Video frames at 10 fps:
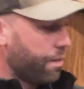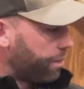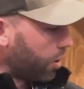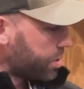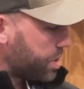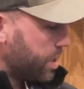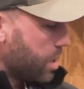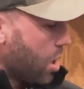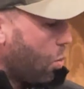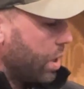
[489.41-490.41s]
Versus
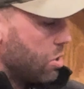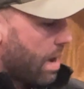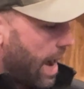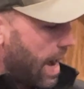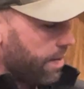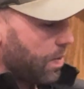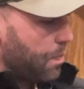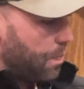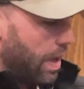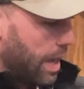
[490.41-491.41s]
when you have a
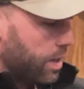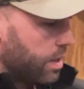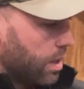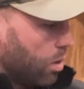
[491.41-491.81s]
bit,